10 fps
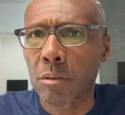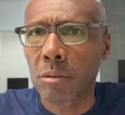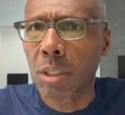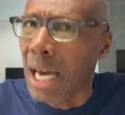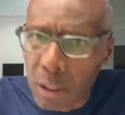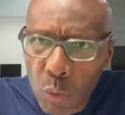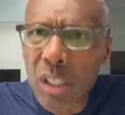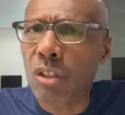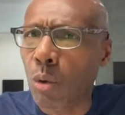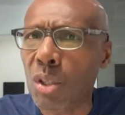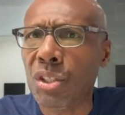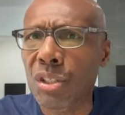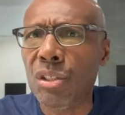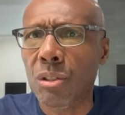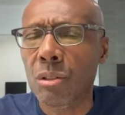A lot of
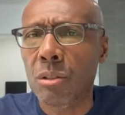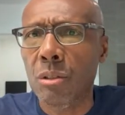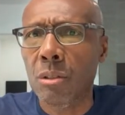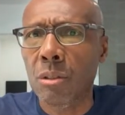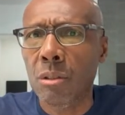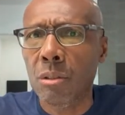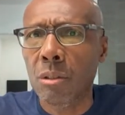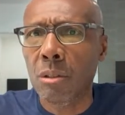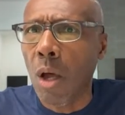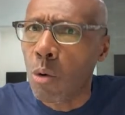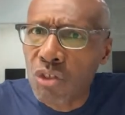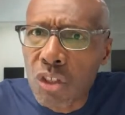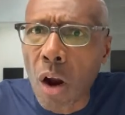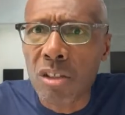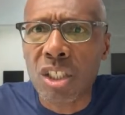resources. Lone
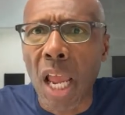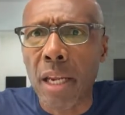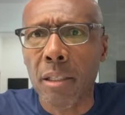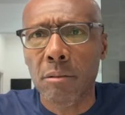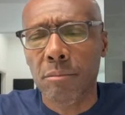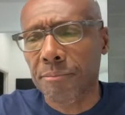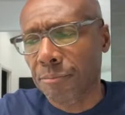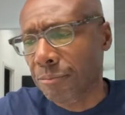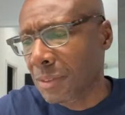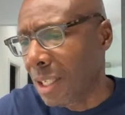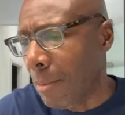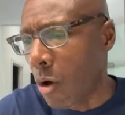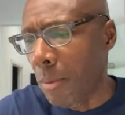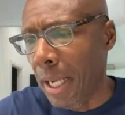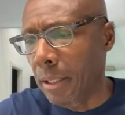Star State. Come
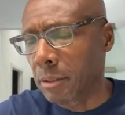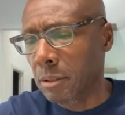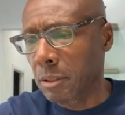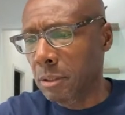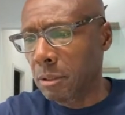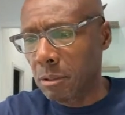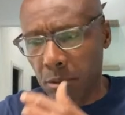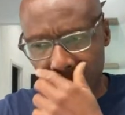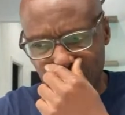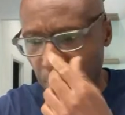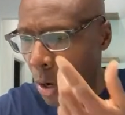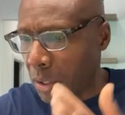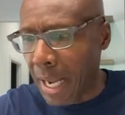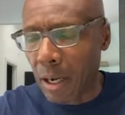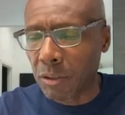on, man. Come on
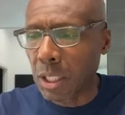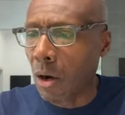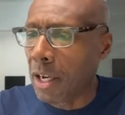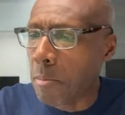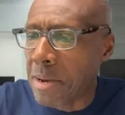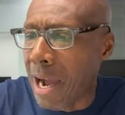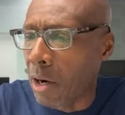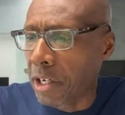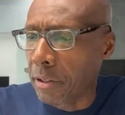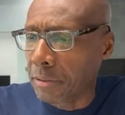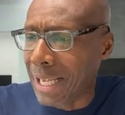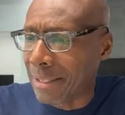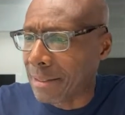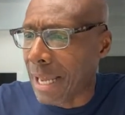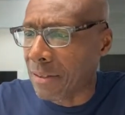now. Y'all help me out here. That's
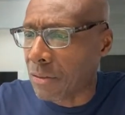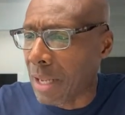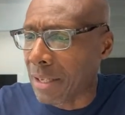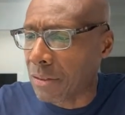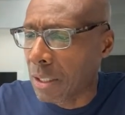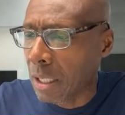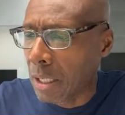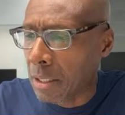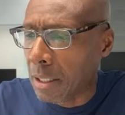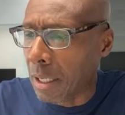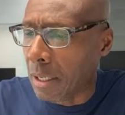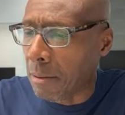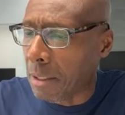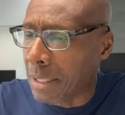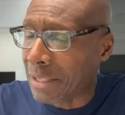that's that's
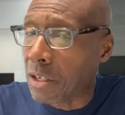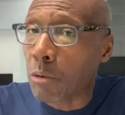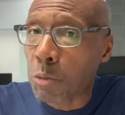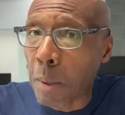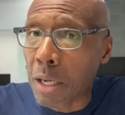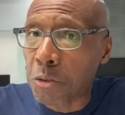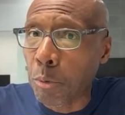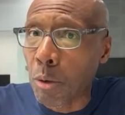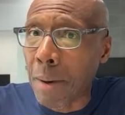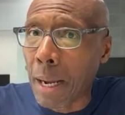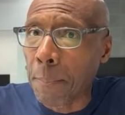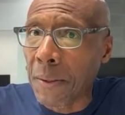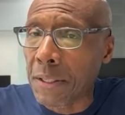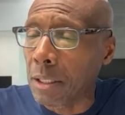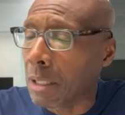that's irresponsible in my
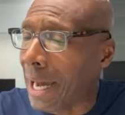opinion.